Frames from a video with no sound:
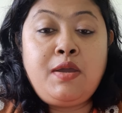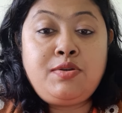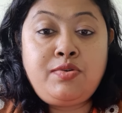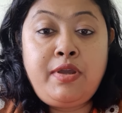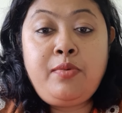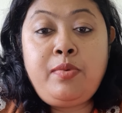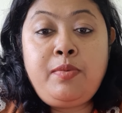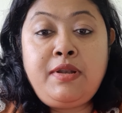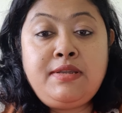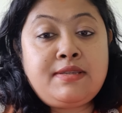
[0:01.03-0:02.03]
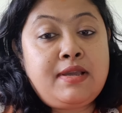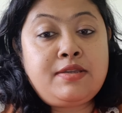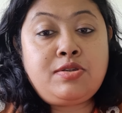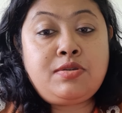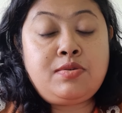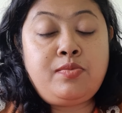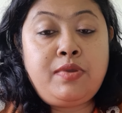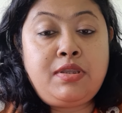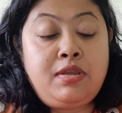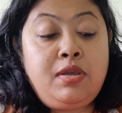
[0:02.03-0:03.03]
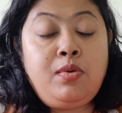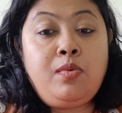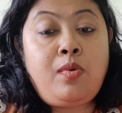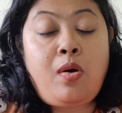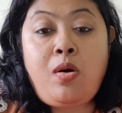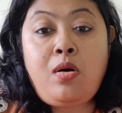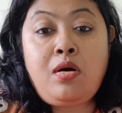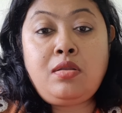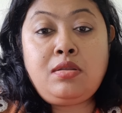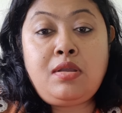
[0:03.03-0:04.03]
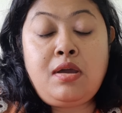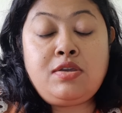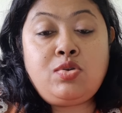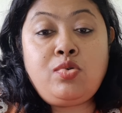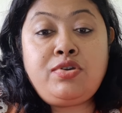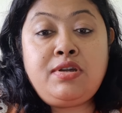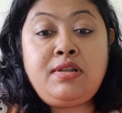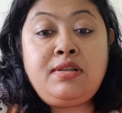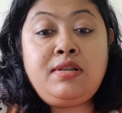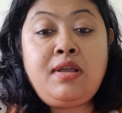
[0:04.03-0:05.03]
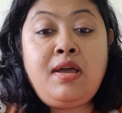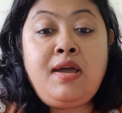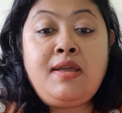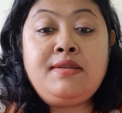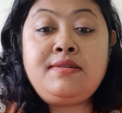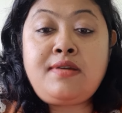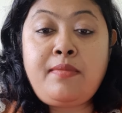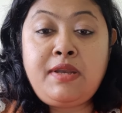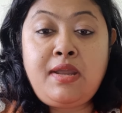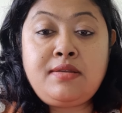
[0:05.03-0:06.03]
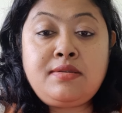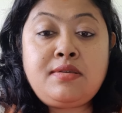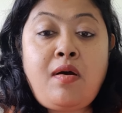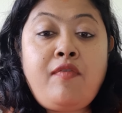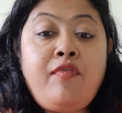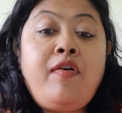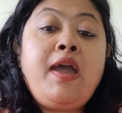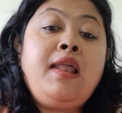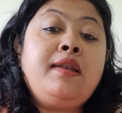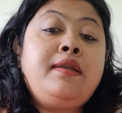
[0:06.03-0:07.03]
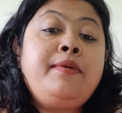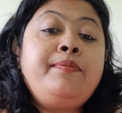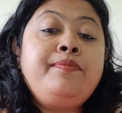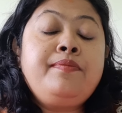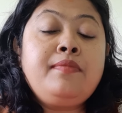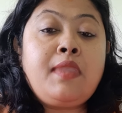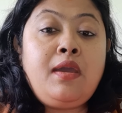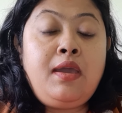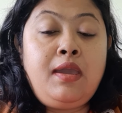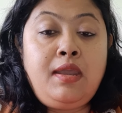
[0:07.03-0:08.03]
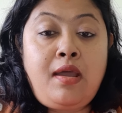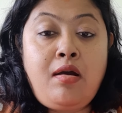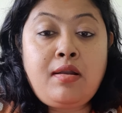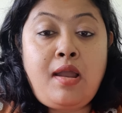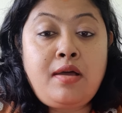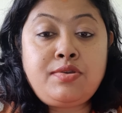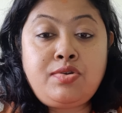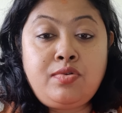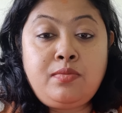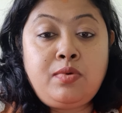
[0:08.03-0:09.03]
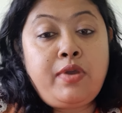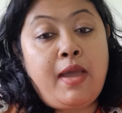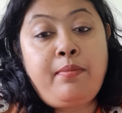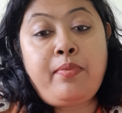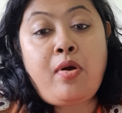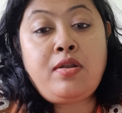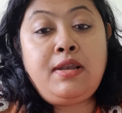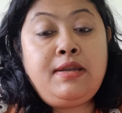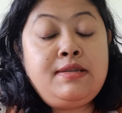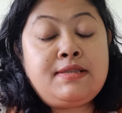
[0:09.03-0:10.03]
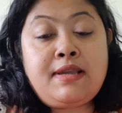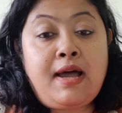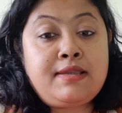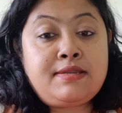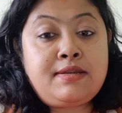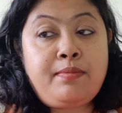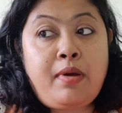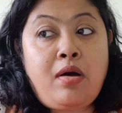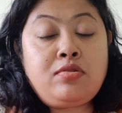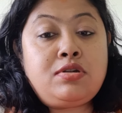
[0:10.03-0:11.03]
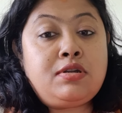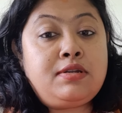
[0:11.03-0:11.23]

Today we will discuss with you on social determinants of health. In our classroom, we have broadly discussed about